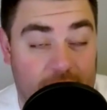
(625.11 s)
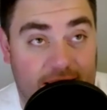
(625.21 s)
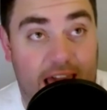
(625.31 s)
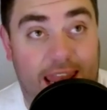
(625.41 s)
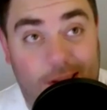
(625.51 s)
Is
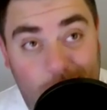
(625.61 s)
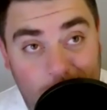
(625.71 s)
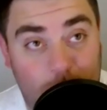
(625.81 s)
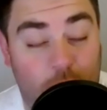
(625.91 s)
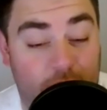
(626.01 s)
that a
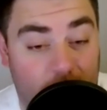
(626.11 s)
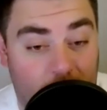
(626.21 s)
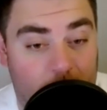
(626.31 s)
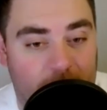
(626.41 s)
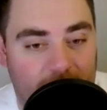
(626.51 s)
good move, in
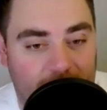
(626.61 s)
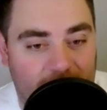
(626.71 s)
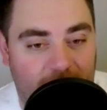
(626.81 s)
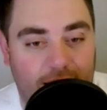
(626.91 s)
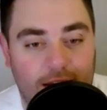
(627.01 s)
your opinion,
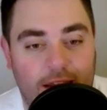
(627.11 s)
to